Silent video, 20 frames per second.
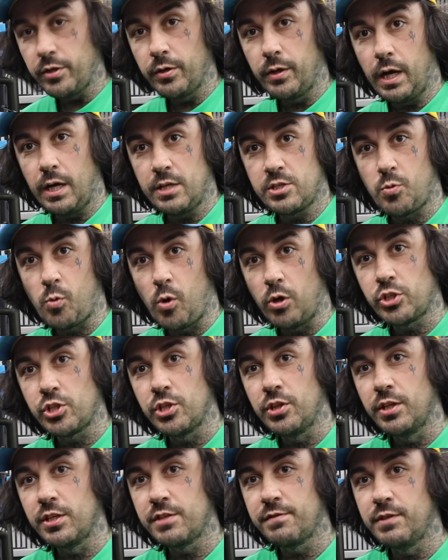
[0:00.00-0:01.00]
you guys are
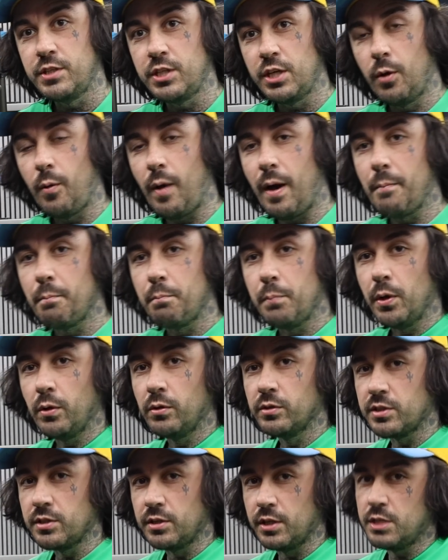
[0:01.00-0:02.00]
watching this video, I'm
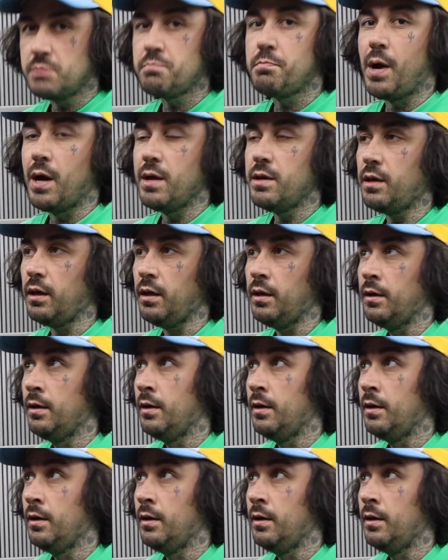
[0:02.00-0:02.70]
building this bike